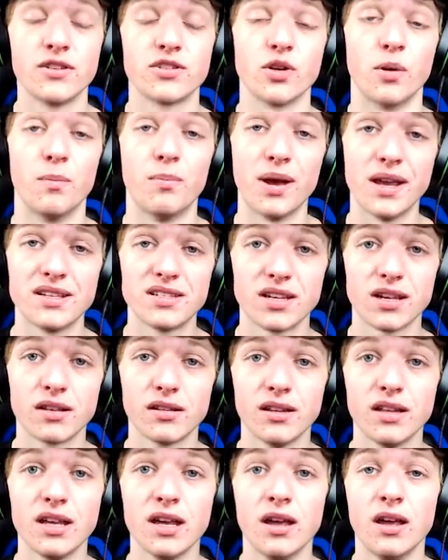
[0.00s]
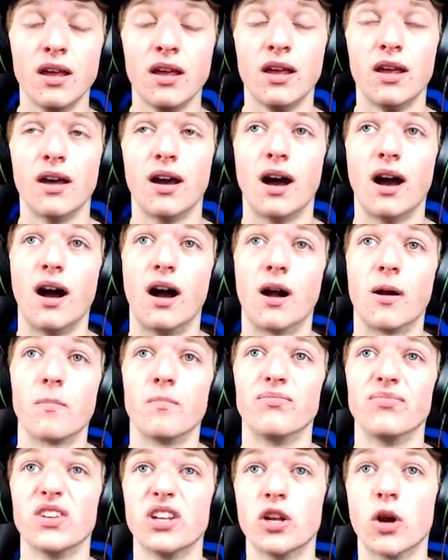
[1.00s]
So basically,
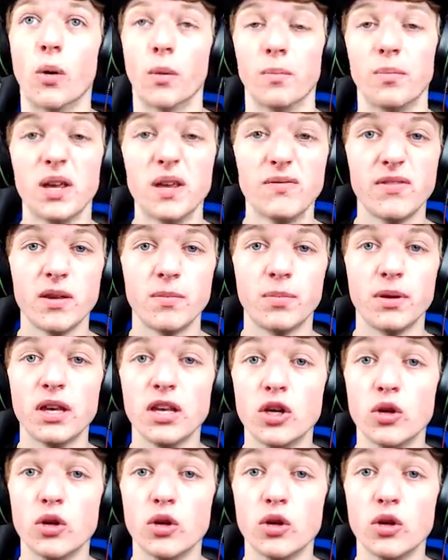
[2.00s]
in PvP,